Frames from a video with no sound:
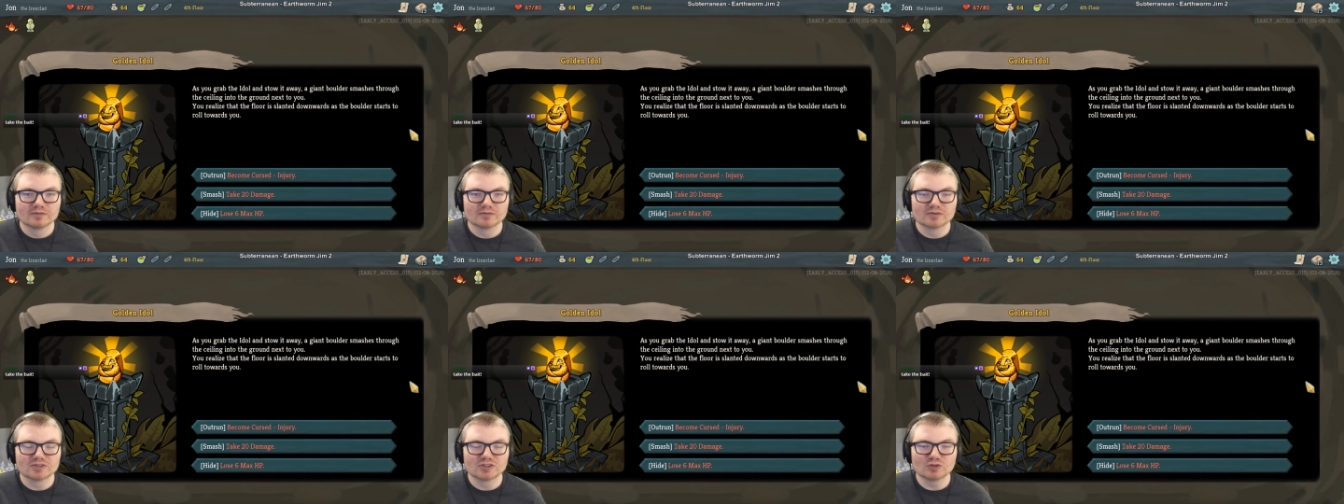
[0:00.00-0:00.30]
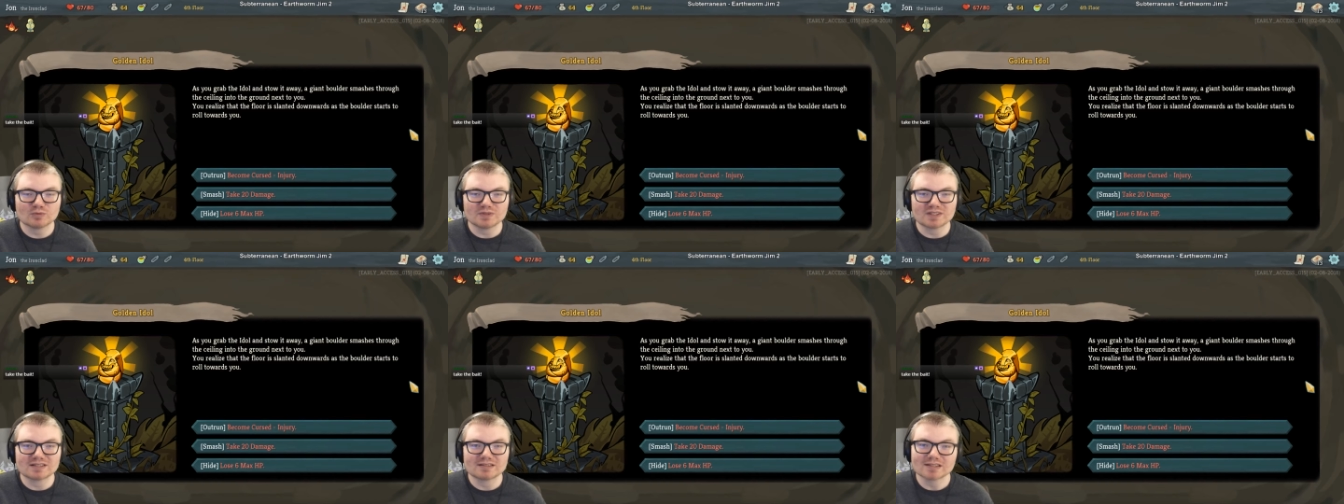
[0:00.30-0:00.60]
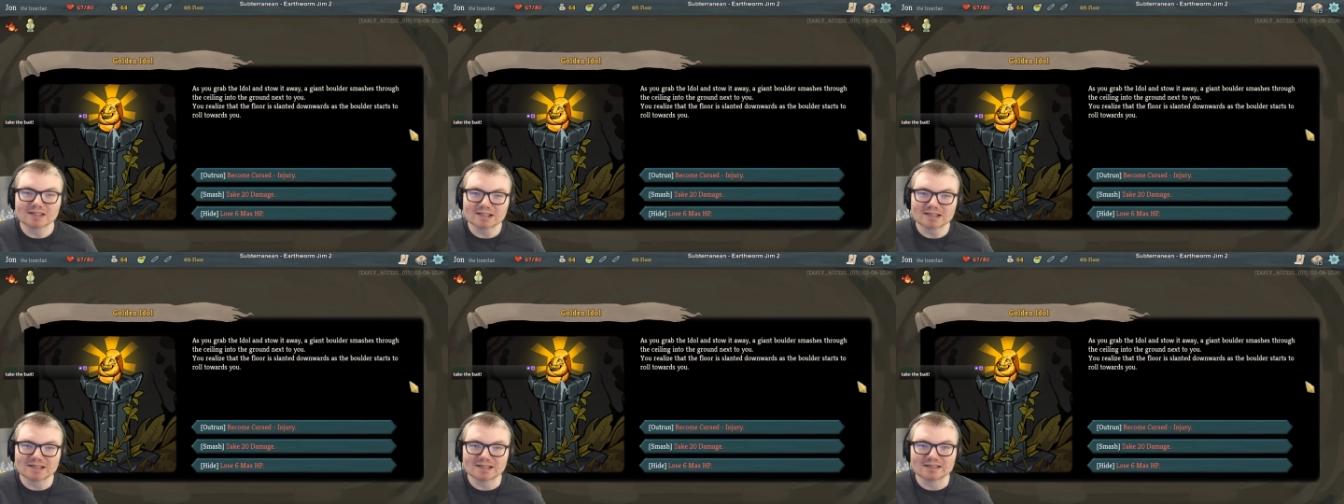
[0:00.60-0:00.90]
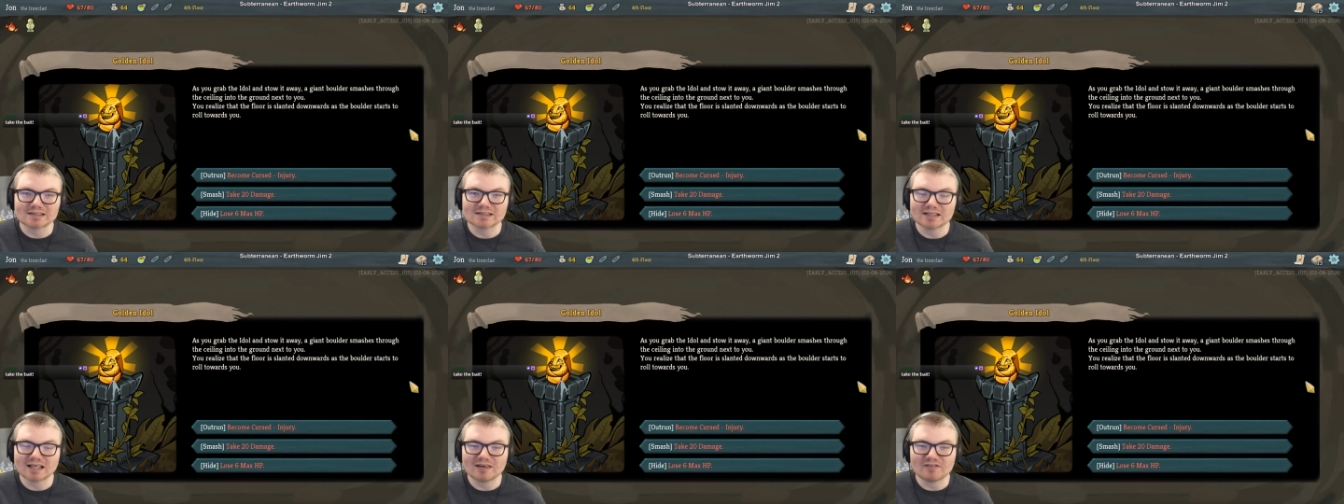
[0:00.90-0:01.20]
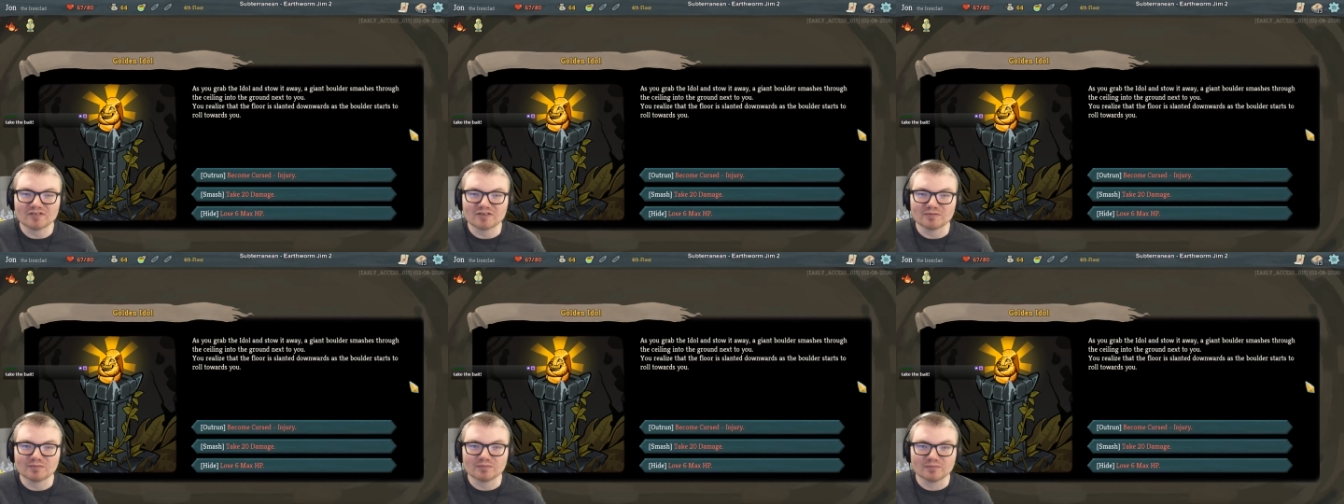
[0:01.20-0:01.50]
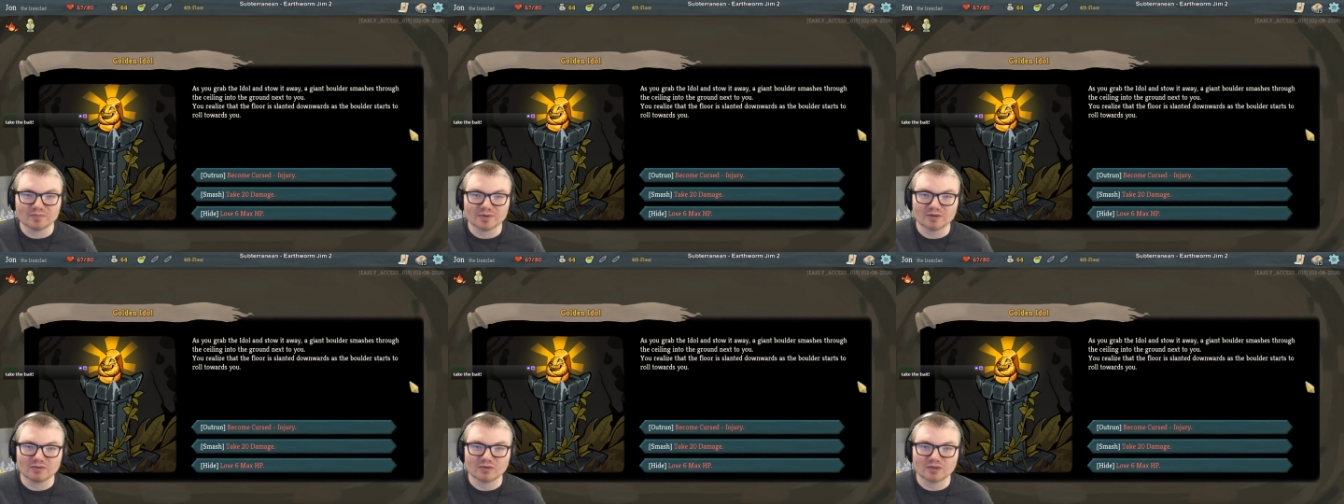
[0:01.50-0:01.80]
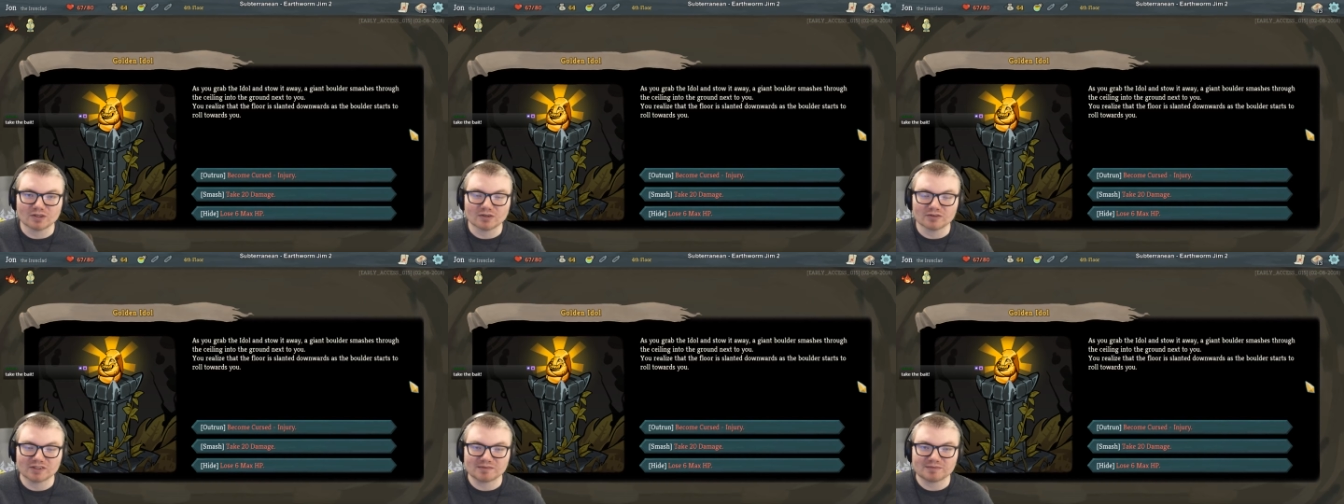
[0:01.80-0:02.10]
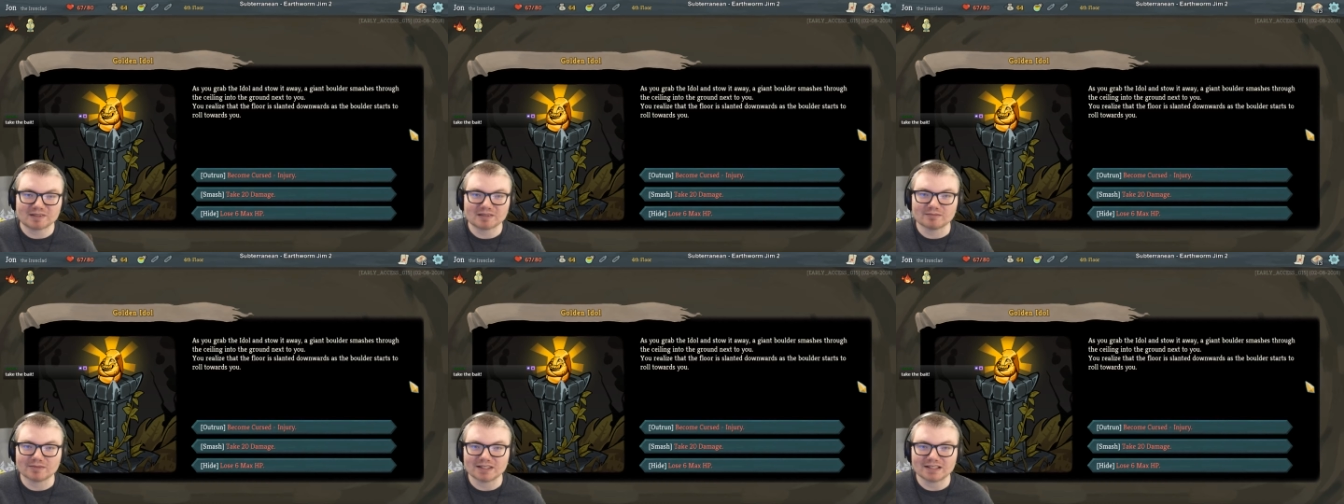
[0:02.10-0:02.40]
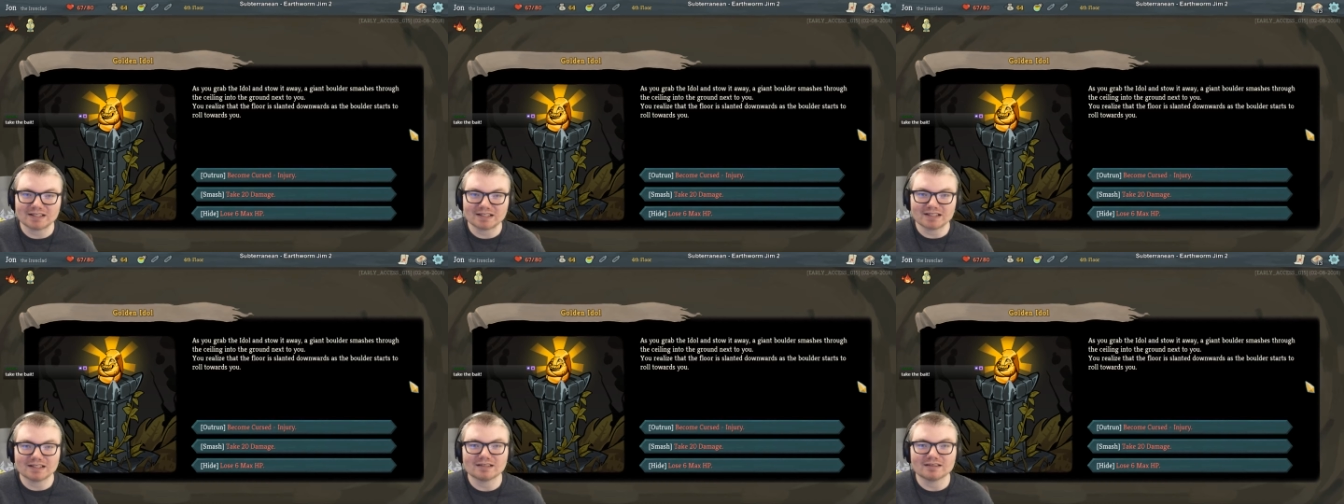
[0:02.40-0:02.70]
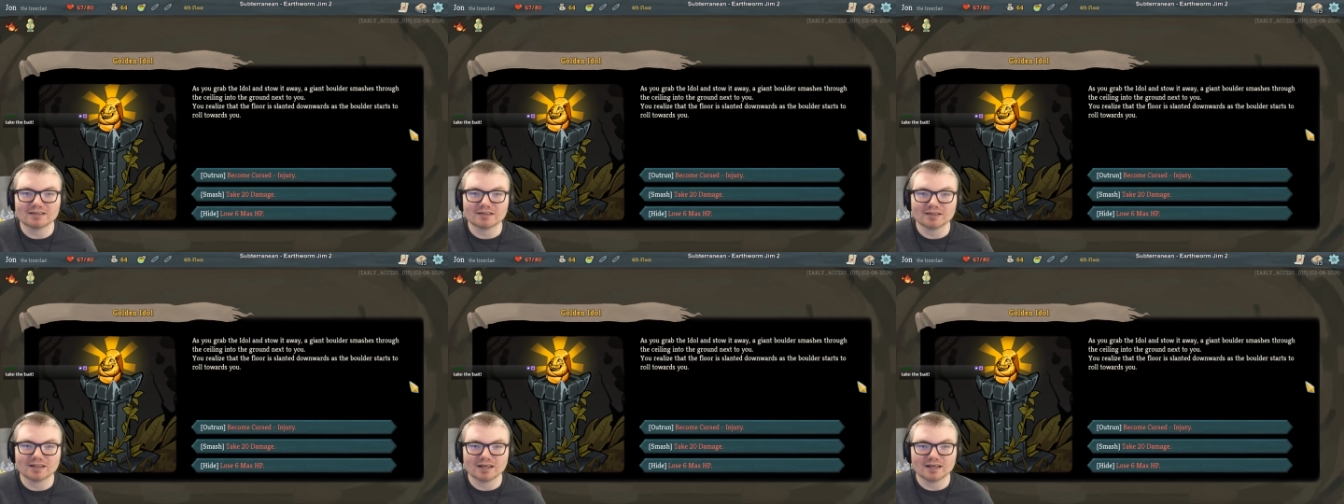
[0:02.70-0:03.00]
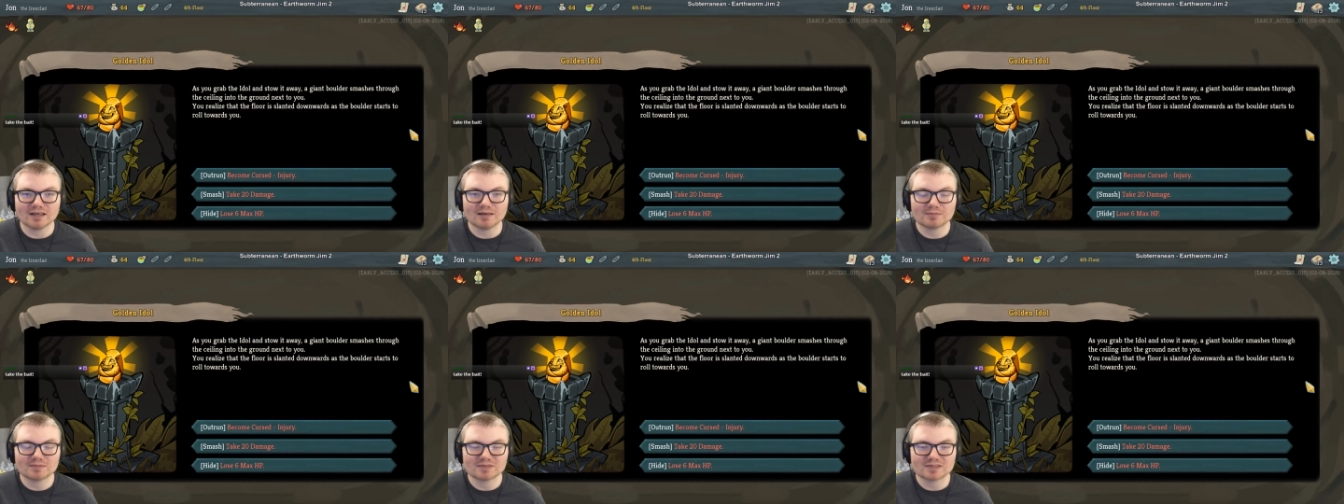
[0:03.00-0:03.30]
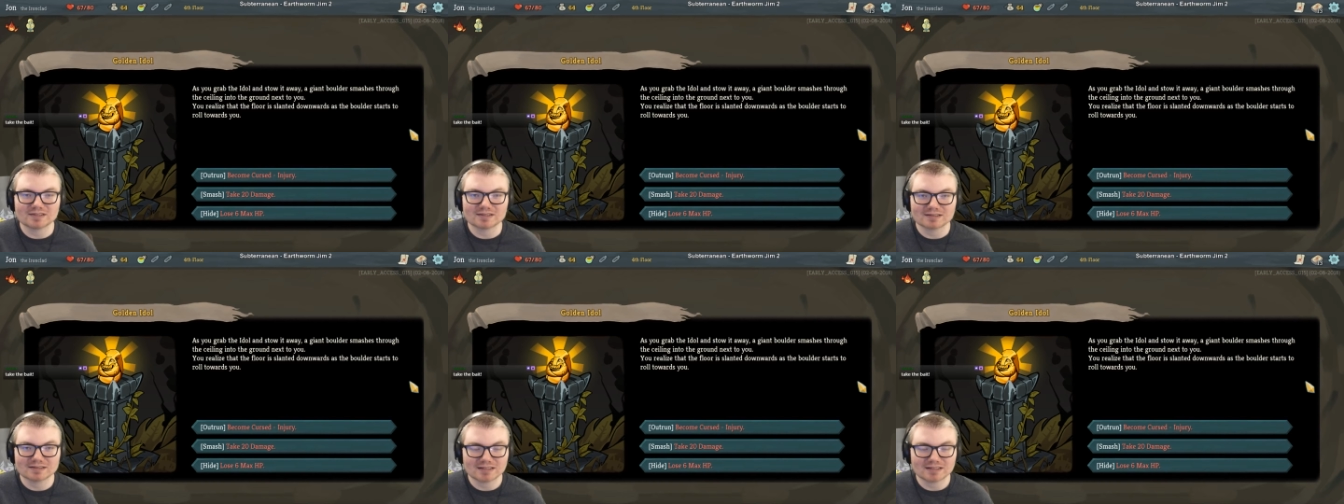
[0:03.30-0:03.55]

Still be at 67, but we'll only be able to heal up to